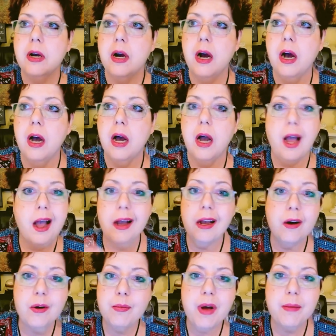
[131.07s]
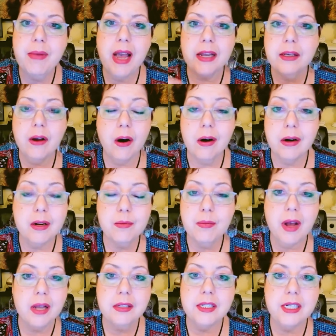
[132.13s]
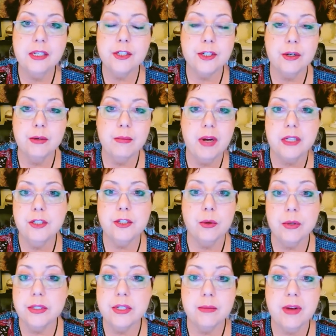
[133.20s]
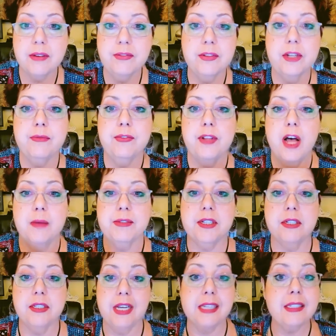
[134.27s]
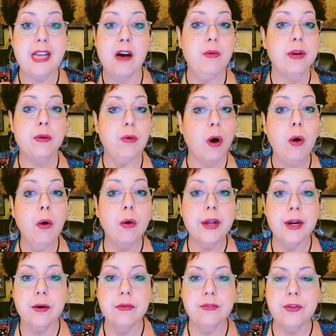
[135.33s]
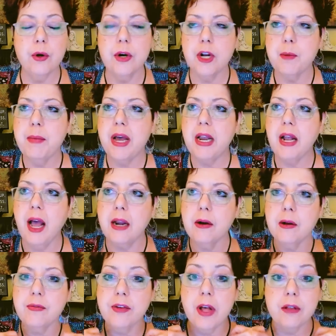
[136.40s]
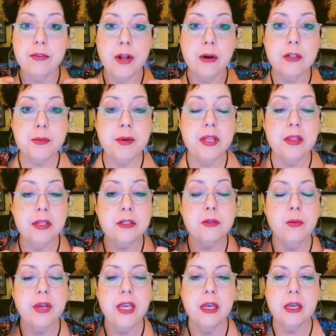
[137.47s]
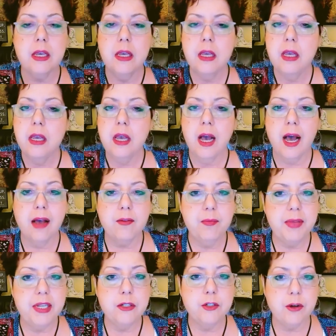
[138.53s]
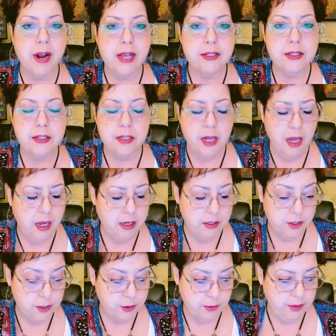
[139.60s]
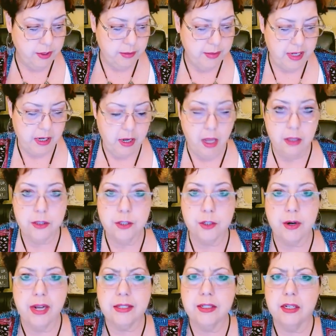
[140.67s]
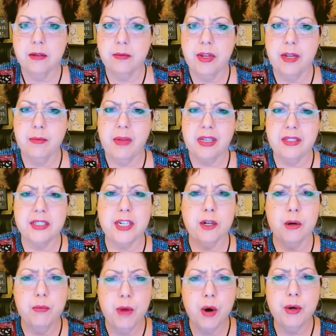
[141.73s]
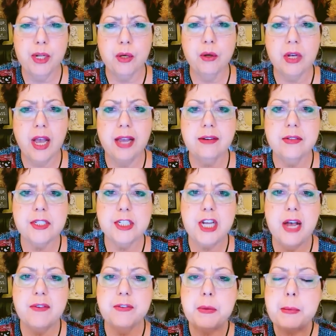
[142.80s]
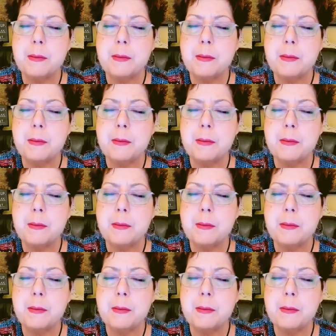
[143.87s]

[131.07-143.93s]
I'll go in my backyard in my t-shirt, my shorts and my flip-flops, because that's how we roll here in Florida. But I don't know if y'all have noticed, but this week I've been dressed, just really being called to dress in my ceremonial kind of stuff.